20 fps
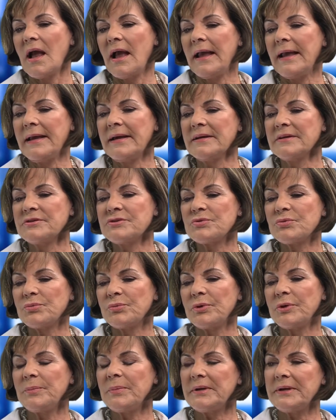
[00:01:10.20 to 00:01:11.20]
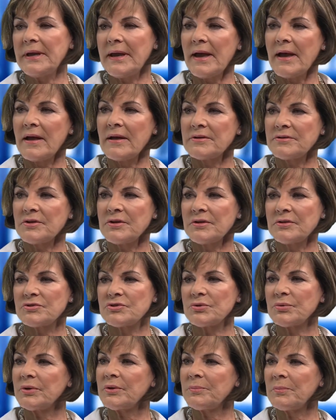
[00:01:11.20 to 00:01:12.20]
And we began
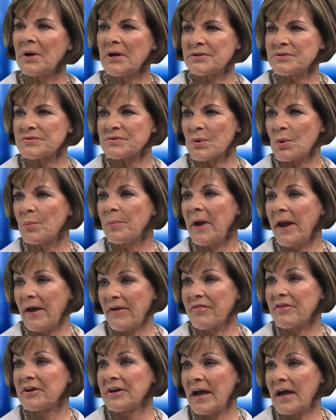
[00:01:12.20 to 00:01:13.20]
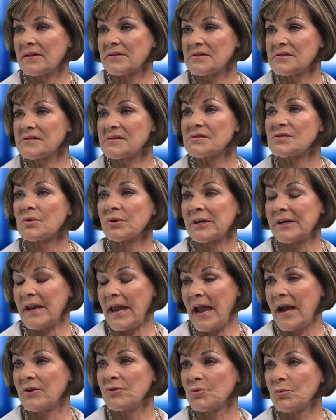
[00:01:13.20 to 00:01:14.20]
doing my soul path analysis on an
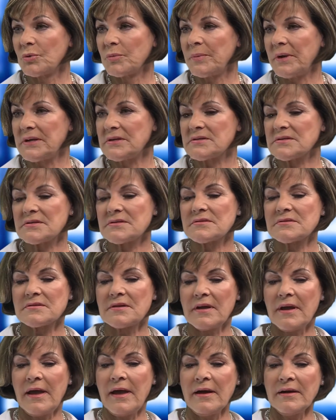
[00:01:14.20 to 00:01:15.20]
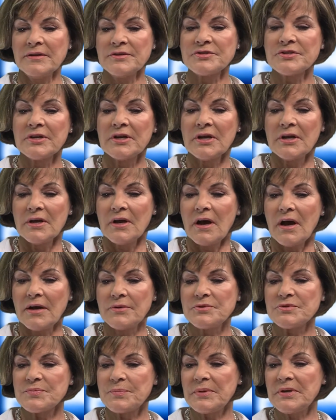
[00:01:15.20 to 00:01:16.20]
annual basis. And I
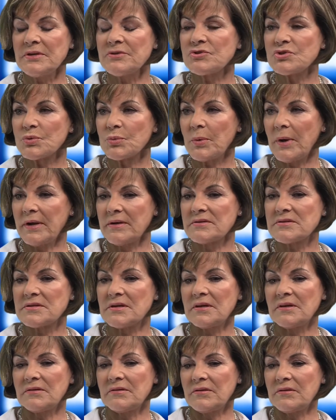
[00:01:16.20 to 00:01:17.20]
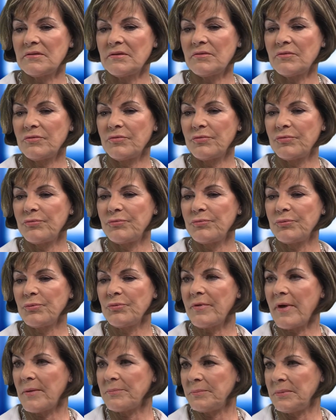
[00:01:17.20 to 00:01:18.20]
was being directed through
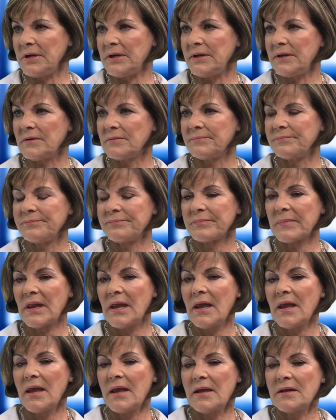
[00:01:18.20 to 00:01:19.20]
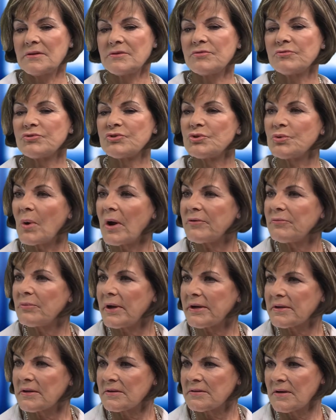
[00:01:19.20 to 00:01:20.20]
that medium. Do I
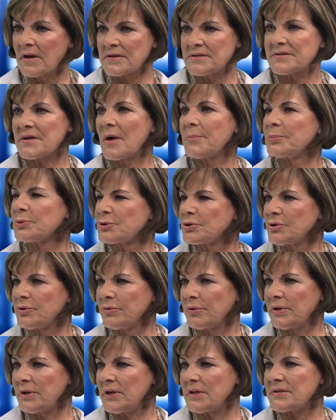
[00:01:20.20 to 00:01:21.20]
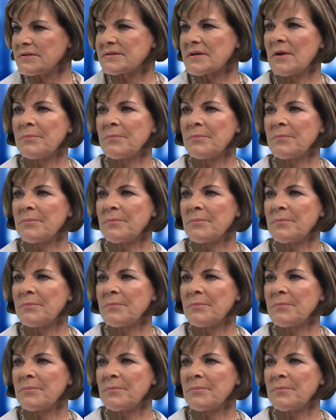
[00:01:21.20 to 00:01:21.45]
recognize opportunities?